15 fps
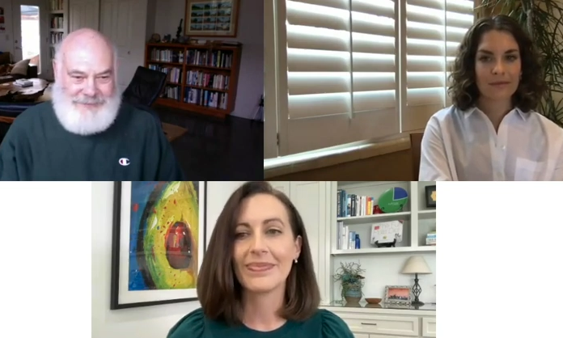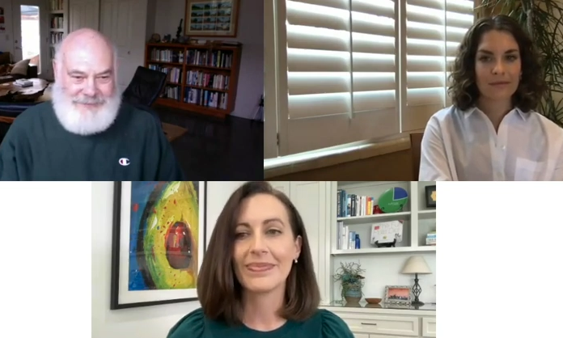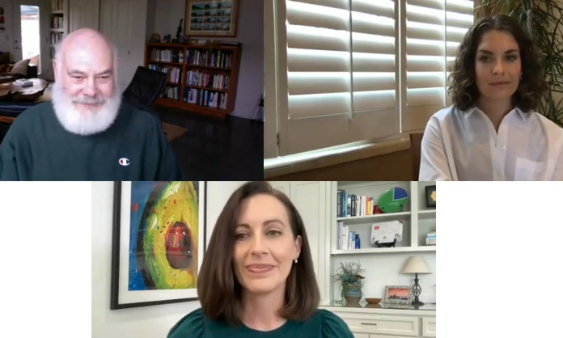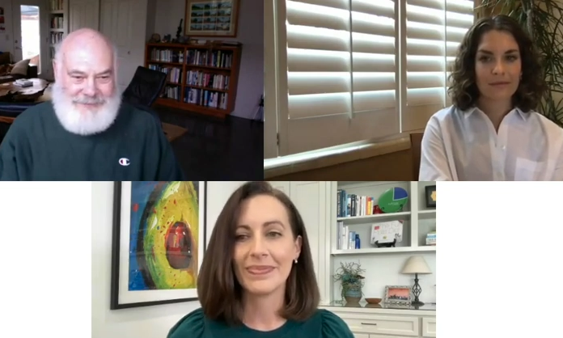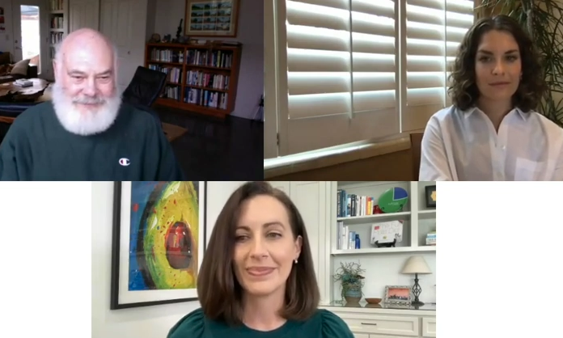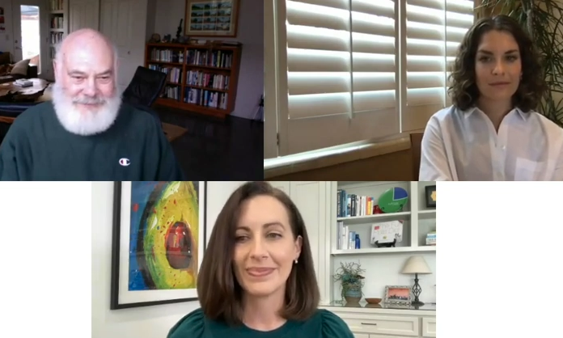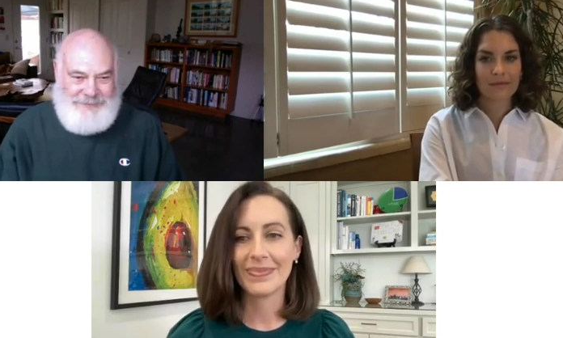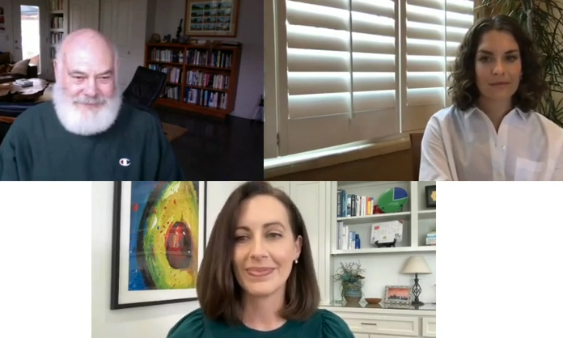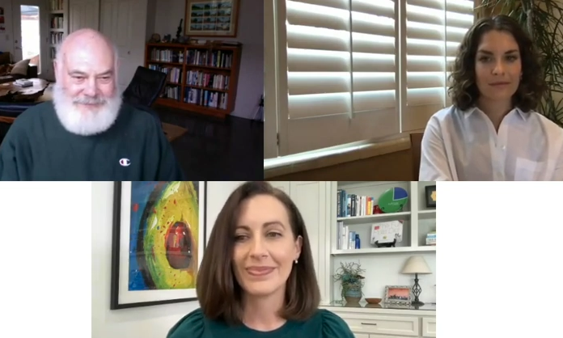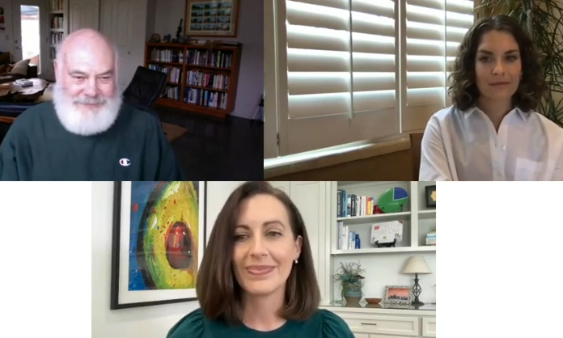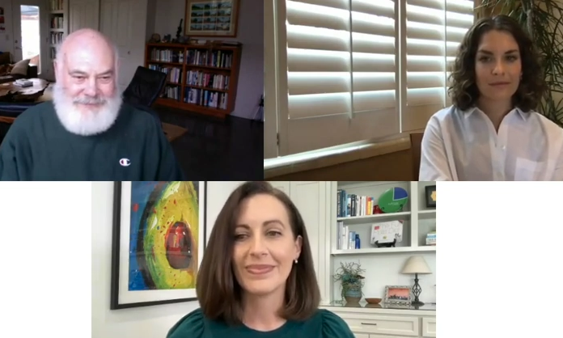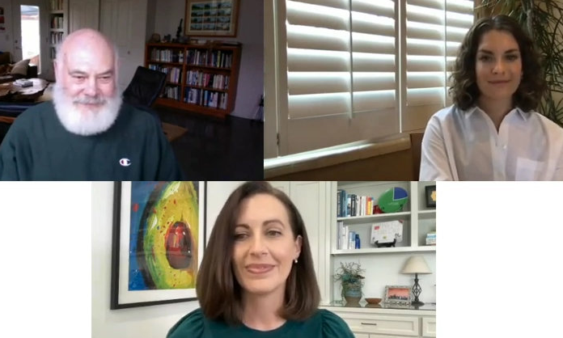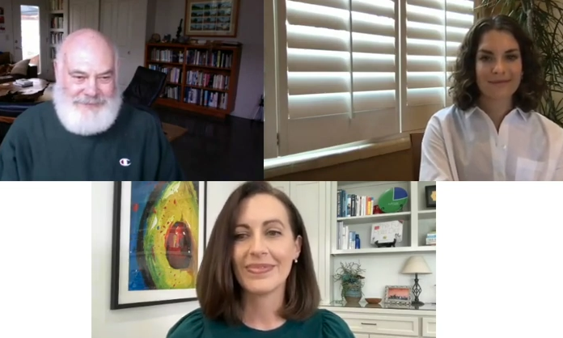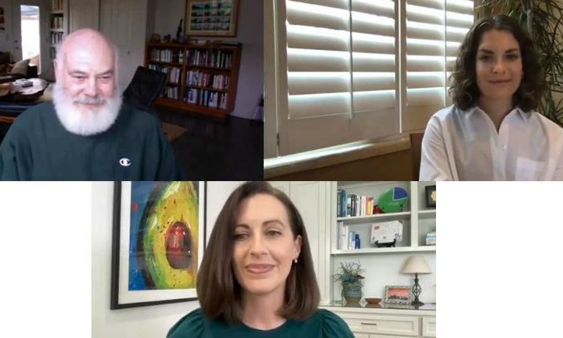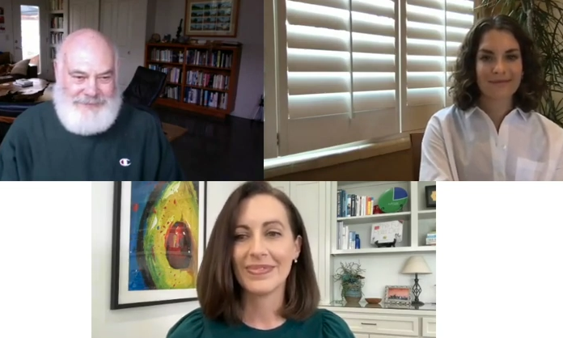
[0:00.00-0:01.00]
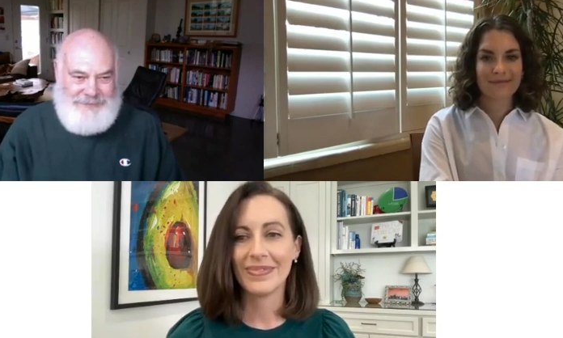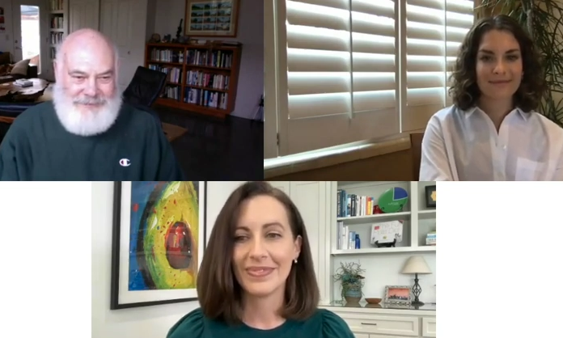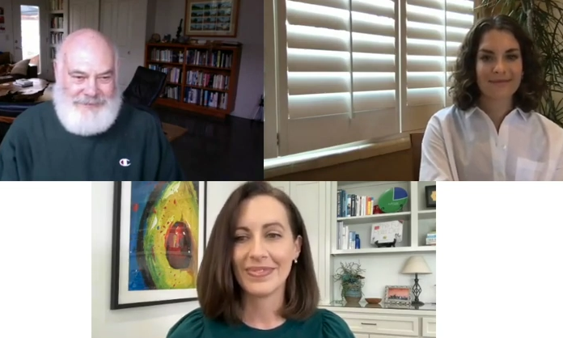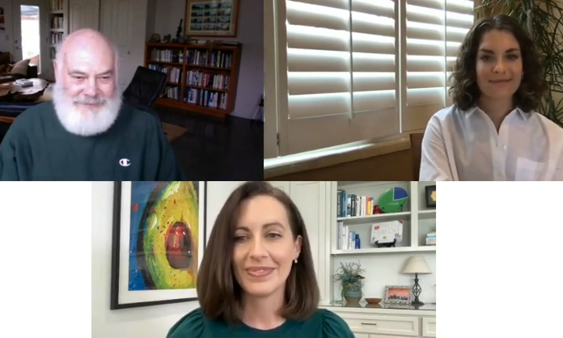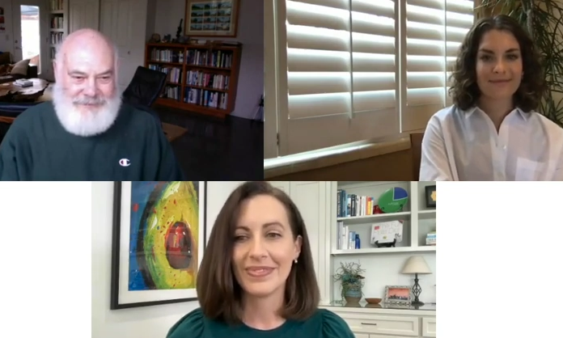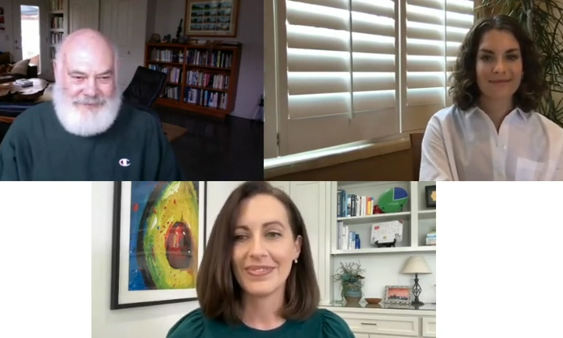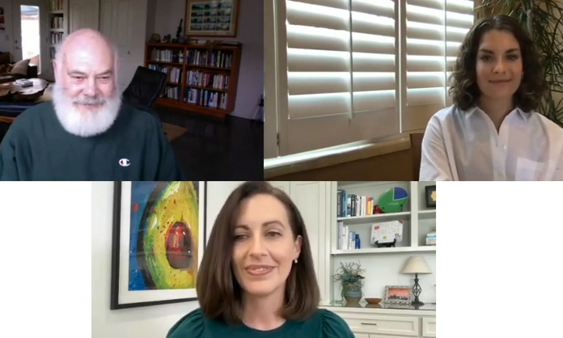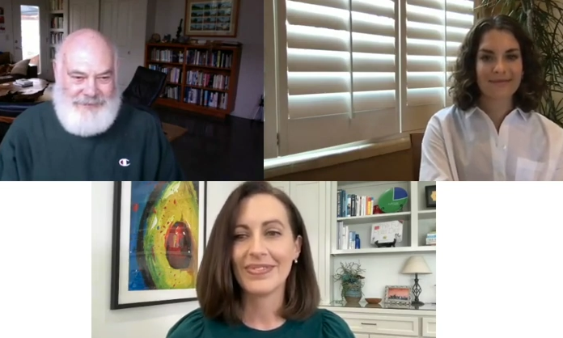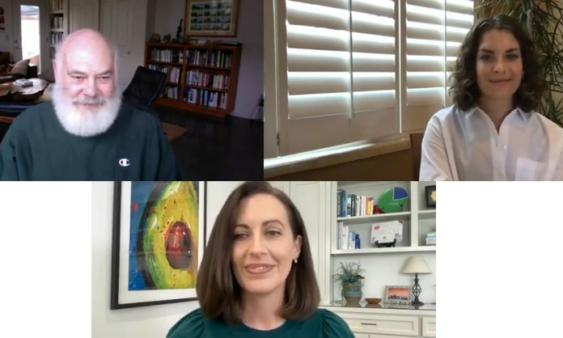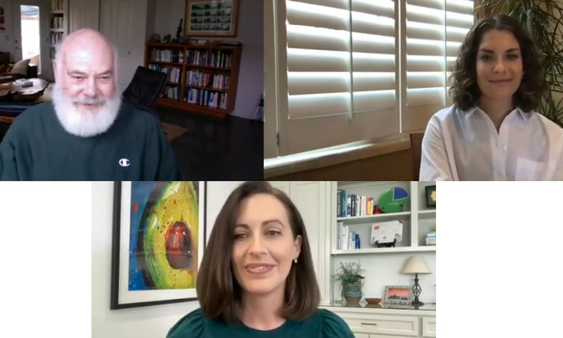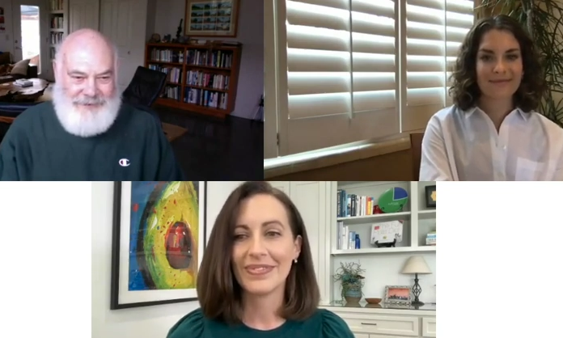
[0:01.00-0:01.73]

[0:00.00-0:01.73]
No one is speaking in this clip.